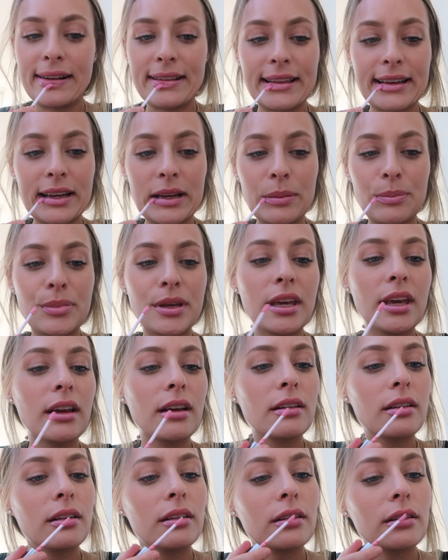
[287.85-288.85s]
Like a
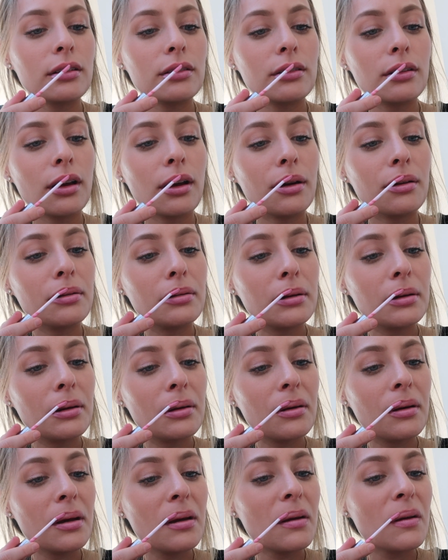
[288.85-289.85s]
pink little tone
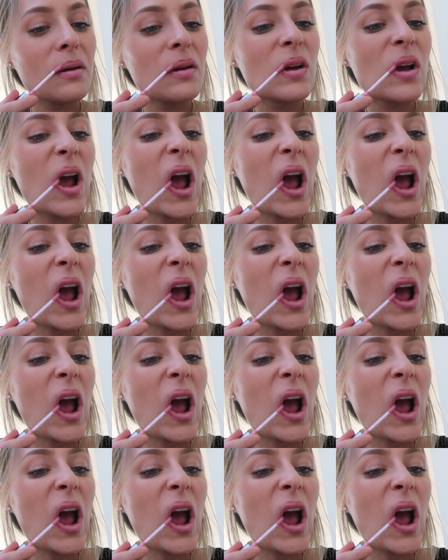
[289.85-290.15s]
to it.